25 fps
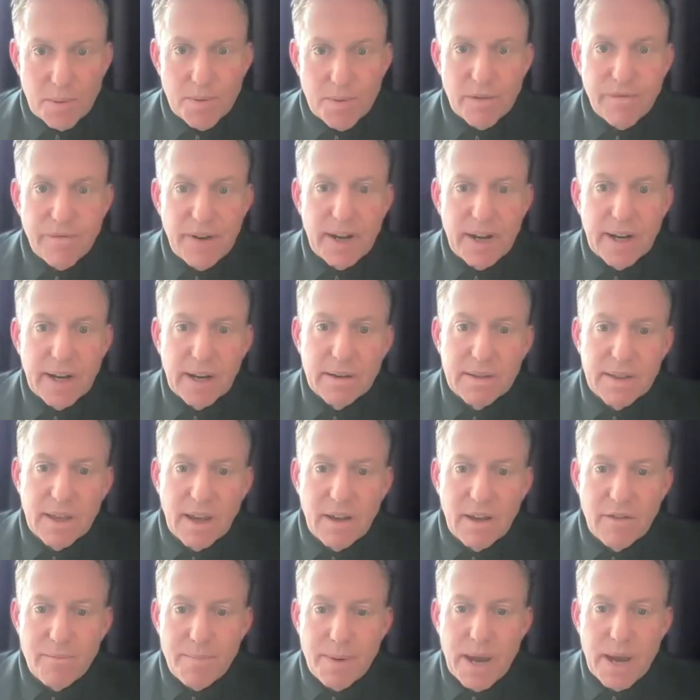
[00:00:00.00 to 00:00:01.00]
are finding out they
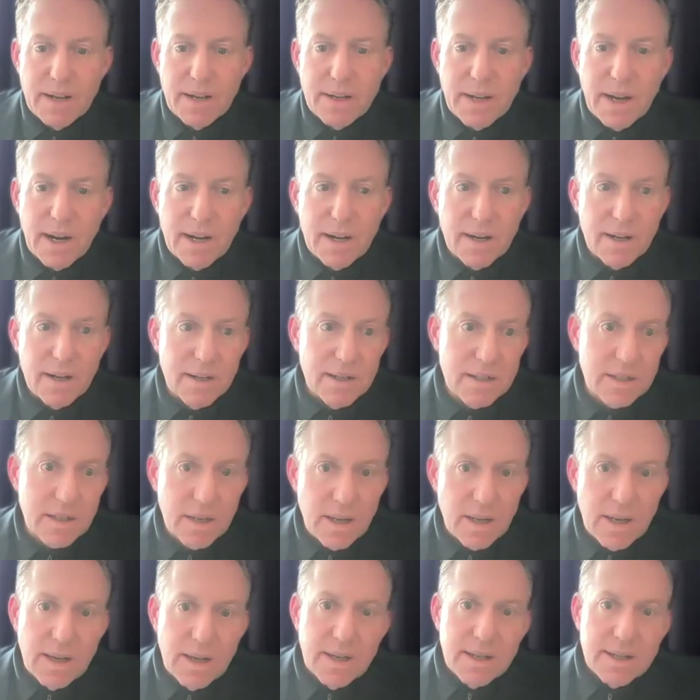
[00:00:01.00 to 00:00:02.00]
have bad data is
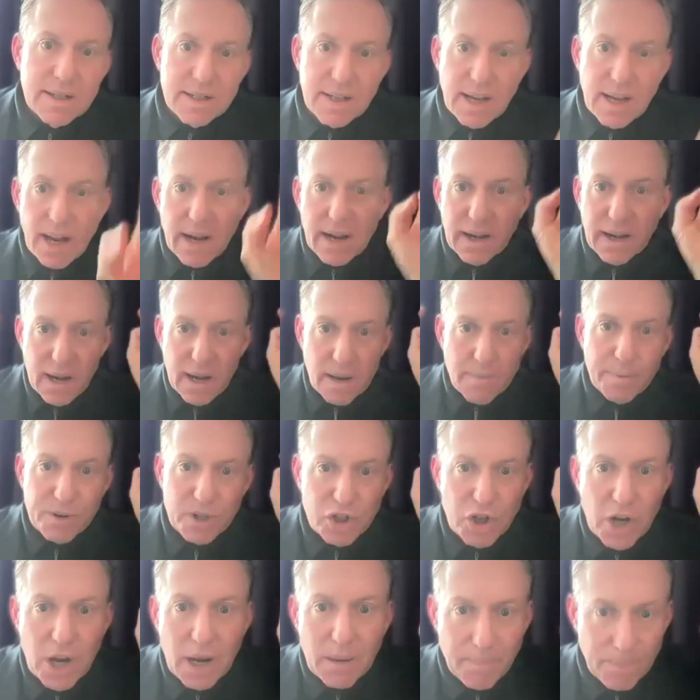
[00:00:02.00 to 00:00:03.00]
standing up a
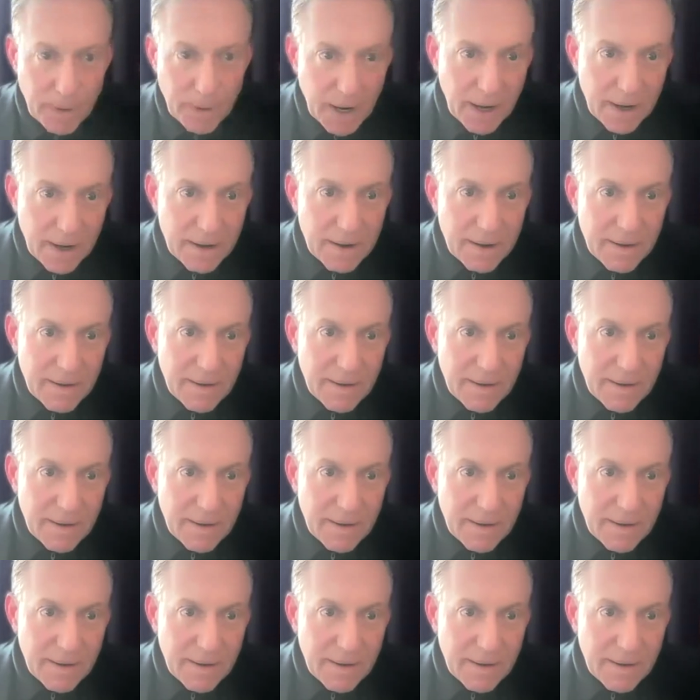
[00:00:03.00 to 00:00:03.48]
chatbot,